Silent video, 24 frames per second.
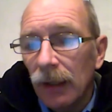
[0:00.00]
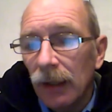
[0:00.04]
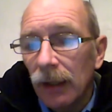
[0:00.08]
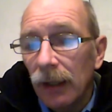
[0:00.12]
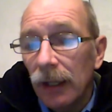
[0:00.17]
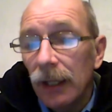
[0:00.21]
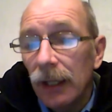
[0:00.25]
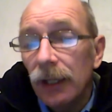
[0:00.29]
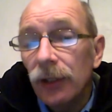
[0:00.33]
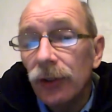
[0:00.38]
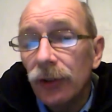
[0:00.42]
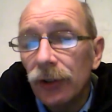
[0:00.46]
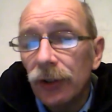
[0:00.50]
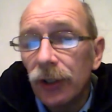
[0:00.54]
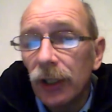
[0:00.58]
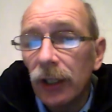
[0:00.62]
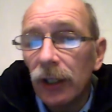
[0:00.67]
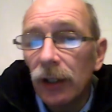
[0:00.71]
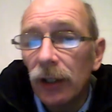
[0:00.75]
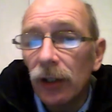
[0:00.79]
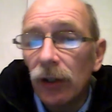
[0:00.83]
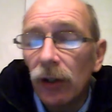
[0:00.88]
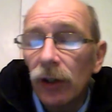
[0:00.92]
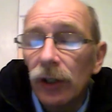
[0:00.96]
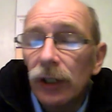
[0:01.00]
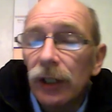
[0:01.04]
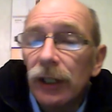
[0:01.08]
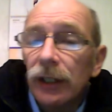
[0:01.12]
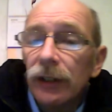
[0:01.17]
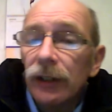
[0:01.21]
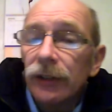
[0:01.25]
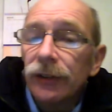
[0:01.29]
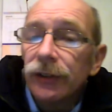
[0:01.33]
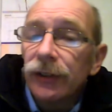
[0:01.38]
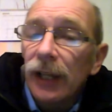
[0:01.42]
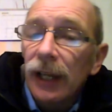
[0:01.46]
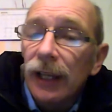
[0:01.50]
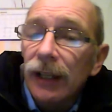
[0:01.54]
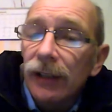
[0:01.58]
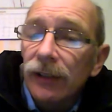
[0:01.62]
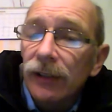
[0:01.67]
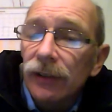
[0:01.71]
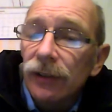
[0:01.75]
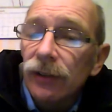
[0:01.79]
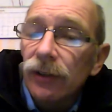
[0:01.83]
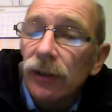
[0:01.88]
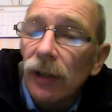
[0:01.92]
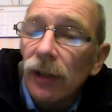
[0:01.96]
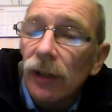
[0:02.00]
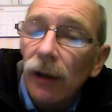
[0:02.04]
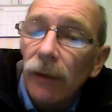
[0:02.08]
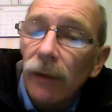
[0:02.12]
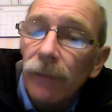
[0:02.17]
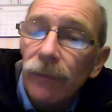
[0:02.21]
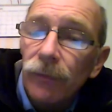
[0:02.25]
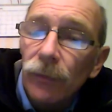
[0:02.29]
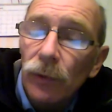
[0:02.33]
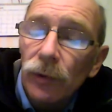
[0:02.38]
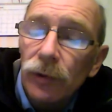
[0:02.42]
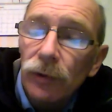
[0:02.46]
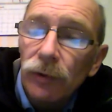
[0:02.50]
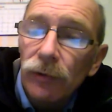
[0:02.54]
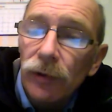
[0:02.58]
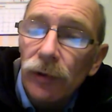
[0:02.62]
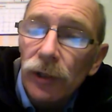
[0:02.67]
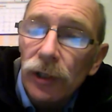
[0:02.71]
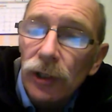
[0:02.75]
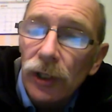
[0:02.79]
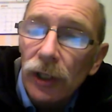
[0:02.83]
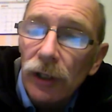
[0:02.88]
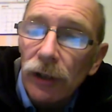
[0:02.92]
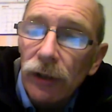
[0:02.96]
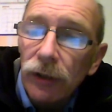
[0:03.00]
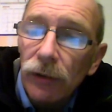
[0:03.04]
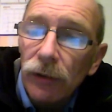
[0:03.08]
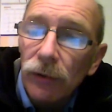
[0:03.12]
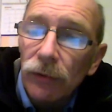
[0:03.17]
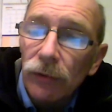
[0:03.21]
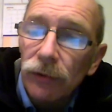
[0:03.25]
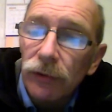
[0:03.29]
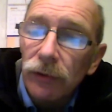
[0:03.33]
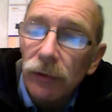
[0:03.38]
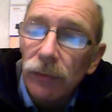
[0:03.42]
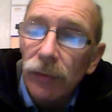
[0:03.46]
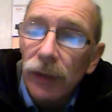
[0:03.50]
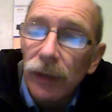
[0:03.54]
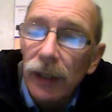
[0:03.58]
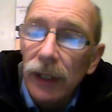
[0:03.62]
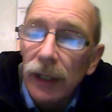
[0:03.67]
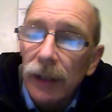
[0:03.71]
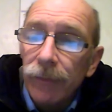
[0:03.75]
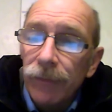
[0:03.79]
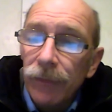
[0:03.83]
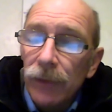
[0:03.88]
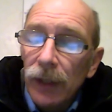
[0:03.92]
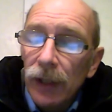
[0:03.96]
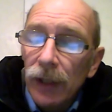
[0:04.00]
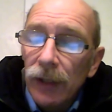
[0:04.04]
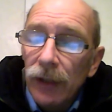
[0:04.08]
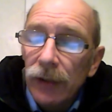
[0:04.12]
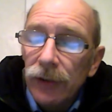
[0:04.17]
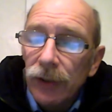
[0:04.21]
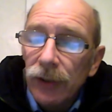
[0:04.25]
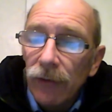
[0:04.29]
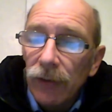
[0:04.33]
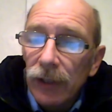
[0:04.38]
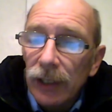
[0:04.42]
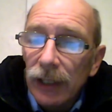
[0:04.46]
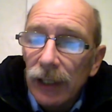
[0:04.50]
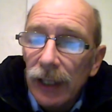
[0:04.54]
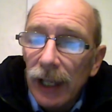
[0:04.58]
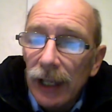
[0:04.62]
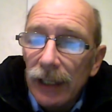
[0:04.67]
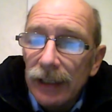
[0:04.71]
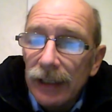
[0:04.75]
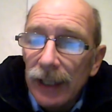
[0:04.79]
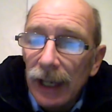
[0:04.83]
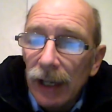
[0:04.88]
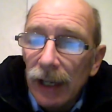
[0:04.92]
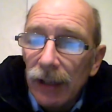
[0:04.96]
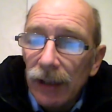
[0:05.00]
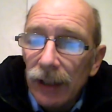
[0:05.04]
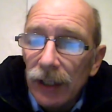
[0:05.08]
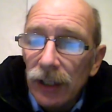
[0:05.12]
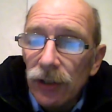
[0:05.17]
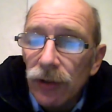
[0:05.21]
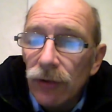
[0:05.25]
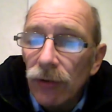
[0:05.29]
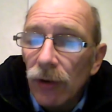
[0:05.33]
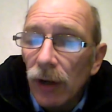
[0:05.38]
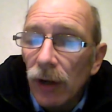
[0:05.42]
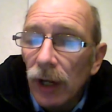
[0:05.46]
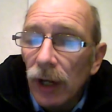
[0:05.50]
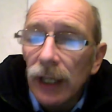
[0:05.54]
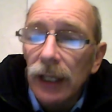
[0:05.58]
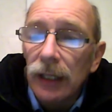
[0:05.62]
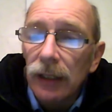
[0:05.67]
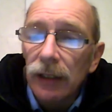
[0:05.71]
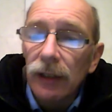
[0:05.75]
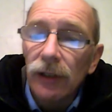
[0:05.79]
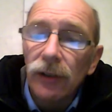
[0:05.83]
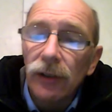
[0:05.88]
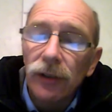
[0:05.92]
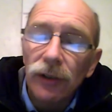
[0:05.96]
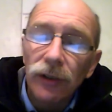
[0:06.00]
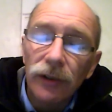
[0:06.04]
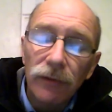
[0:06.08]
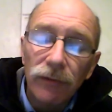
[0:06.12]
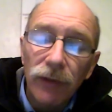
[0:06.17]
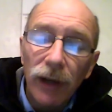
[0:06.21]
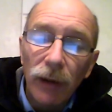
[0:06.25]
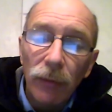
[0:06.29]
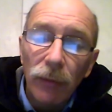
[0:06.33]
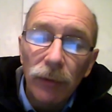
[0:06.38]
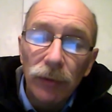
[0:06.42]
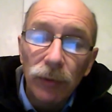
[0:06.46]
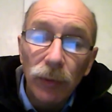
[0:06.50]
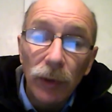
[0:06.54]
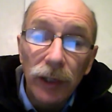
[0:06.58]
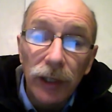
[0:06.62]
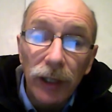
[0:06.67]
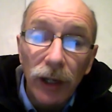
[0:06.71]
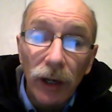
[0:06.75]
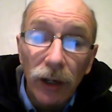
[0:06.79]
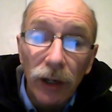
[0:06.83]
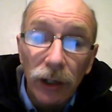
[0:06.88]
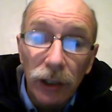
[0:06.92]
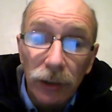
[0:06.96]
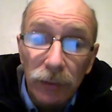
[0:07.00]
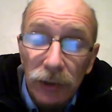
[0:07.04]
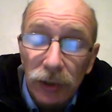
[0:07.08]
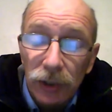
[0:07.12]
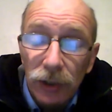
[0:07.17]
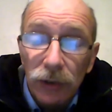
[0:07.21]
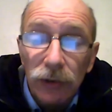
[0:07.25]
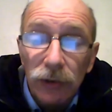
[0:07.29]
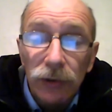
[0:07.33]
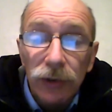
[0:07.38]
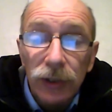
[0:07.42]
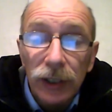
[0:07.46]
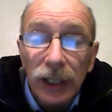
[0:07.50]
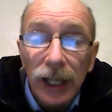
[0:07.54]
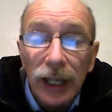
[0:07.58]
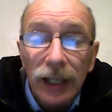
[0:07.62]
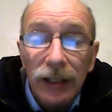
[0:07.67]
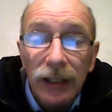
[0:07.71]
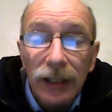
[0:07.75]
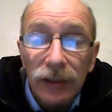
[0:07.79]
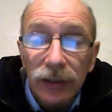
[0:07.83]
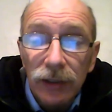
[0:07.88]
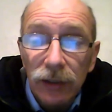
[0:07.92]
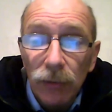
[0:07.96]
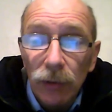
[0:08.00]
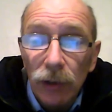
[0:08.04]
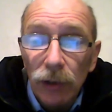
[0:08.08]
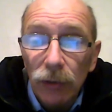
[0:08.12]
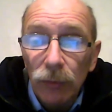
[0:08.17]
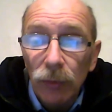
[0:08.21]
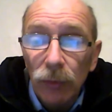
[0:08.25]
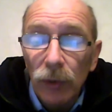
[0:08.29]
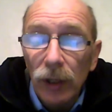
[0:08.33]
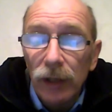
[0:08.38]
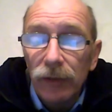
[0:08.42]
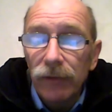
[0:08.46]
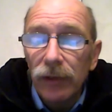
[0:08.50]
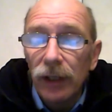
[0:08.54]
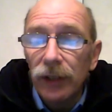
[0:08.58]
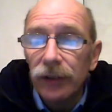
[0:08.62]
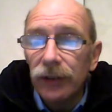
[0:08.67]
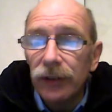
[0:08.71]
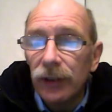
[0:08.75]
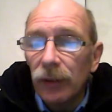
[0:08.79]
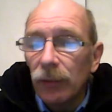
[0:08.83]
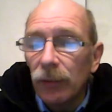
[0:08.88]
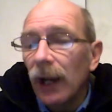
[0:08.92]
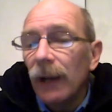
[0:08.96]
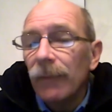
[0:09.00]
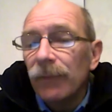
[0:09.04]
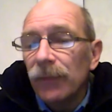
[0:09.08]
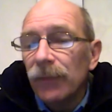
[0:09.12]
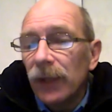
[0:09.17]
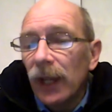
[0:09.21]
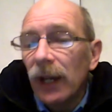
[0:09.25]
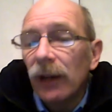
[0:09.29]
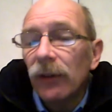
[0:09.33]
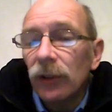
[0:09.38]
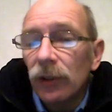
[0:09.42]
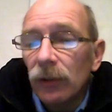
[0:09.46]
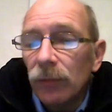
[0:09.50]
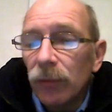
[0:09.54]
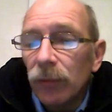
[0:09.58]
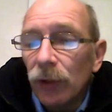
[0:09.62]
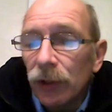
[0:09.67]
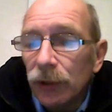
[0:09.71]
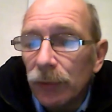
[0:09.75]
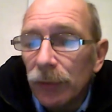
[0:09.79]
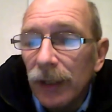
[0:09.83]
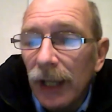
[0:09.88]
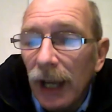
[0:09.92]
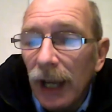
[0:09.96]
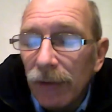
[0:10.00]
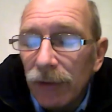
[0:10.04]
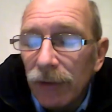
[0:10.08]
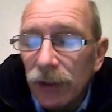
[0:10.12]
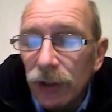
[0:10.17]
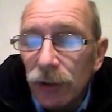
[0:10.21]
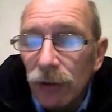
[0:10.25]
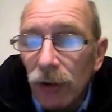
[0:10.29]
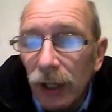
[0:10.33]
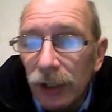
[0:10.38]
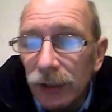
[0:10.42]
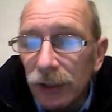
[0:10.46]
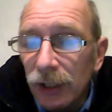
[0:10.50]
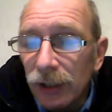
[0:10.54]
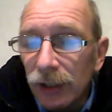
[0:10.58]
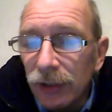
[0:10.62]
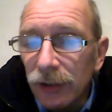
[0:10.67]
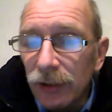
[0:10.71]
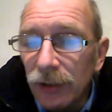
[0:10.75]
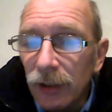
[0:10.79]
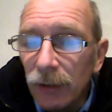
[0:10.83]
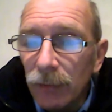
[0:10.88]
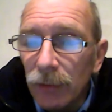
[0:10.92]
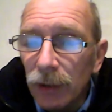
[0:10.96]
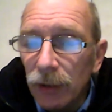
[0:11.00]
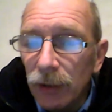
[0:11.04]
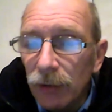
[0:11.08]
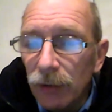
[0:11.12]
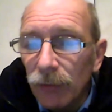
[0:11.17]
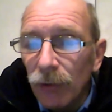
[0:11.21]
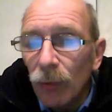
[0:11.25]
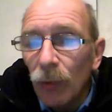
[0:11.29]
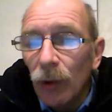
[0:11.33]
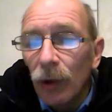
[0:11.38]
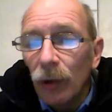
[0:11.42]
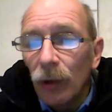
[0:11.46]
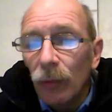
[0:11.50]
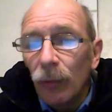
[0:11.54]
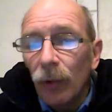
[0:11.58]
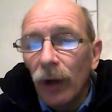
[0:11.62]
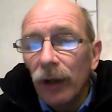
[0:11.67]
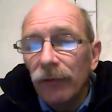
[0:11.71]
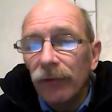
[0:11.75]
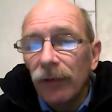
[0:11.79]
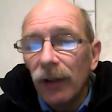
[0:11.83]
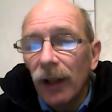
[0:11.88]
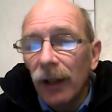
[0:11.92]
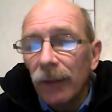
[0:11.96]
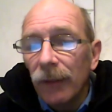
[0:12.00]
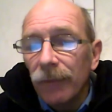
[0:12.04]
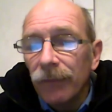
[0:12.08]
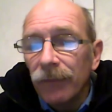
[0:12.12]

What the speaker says: Interestingly, the Coconino sandstone was originally thought to be something laid down in dry conditions, and that was one of the arguments used against the worldwide flood. Saying, well, how can you possibly have a dry desert in the middle of a worldwide flood?